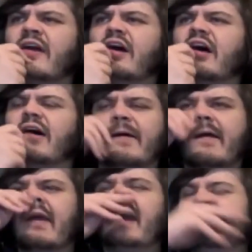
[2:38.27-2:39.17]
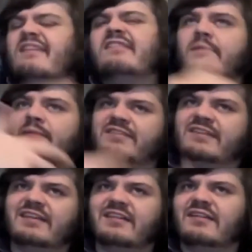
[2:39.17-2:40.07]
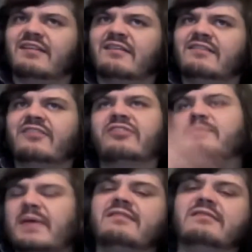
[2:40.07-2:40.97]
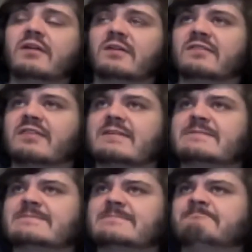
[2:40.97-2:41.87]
And he has a particular, spin on things.